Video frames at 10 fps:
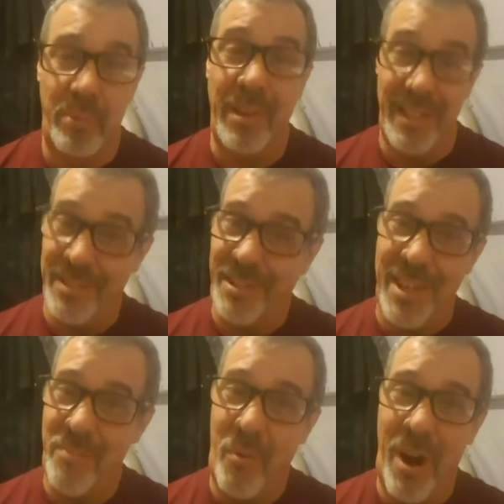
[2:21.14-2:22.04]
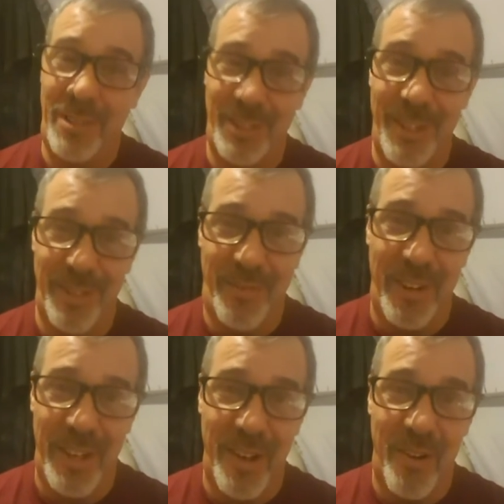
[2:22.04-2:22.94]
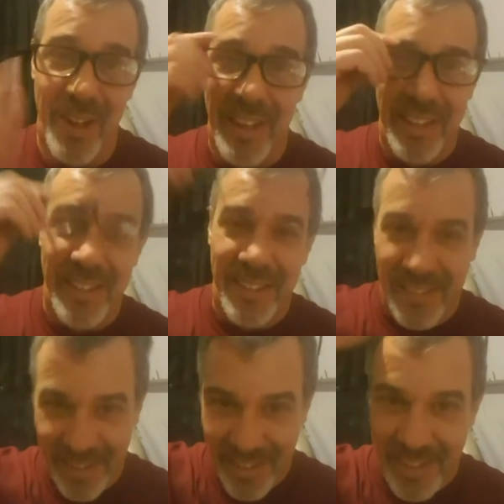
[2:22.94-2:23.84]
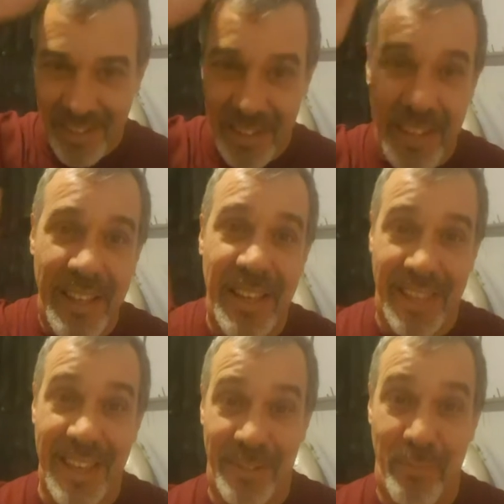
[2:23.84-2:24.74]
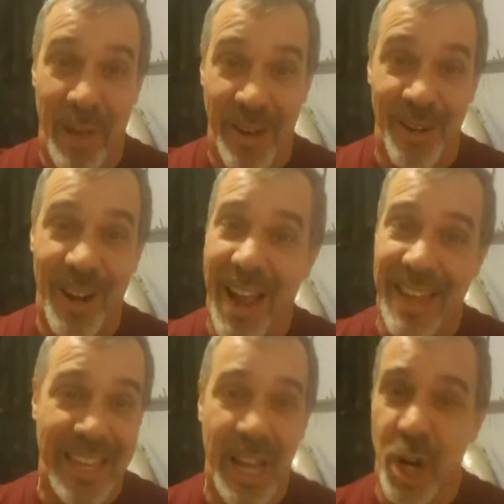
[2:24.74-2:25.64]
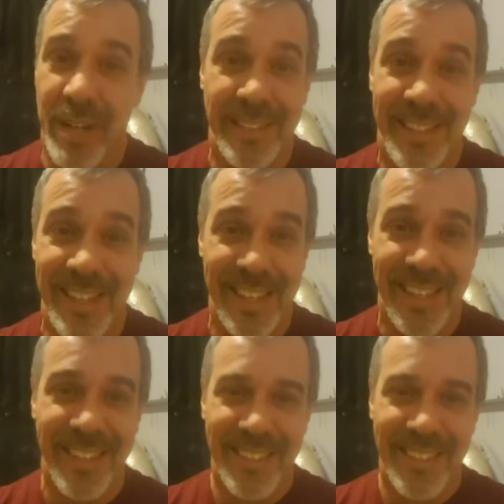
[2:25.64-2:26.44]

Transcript: Please keep watching this video. It gets better, I guarantee.